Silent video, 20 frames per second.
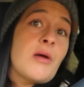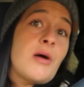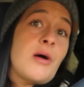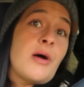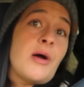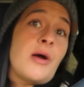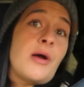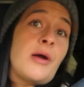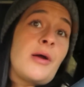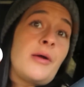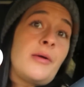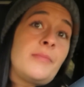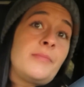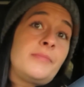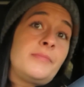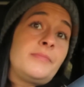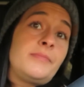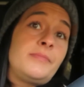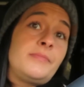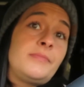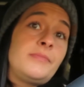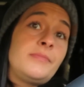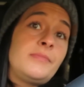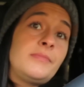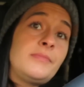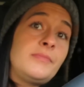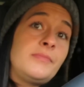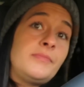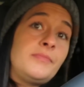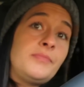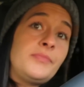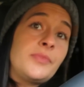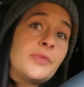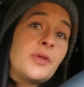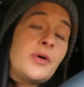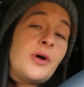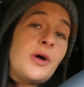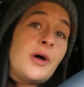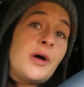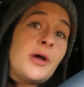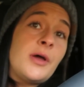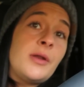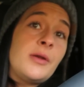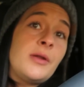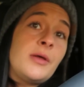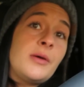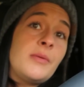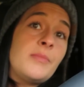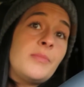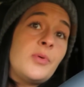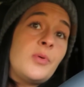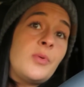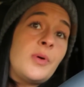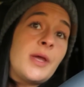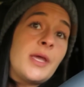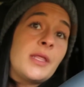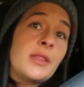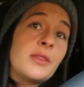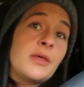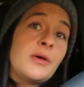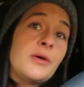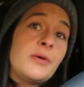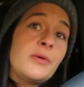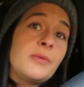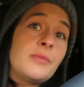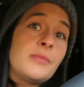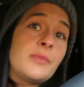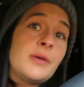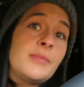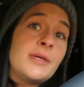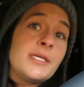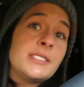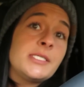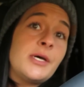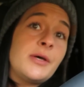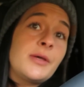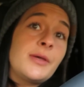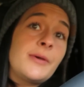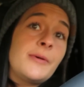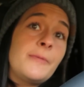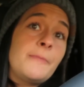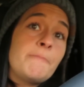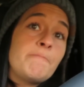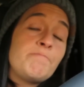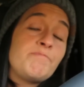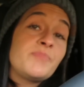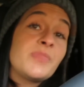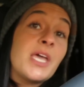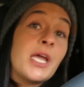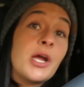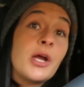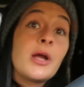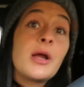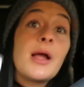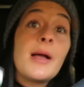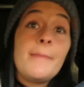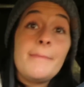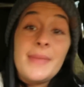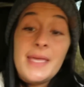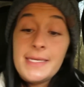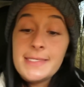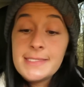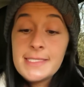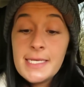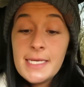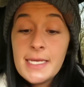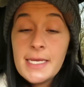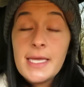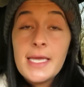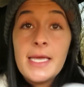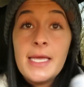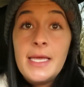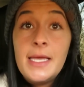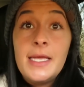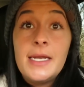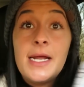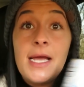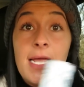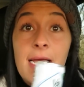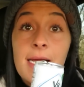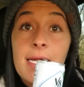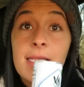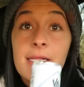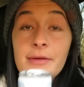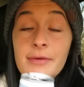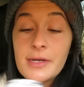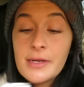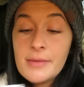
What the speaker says: are on point though, let me tell you. They're amazing, and I highly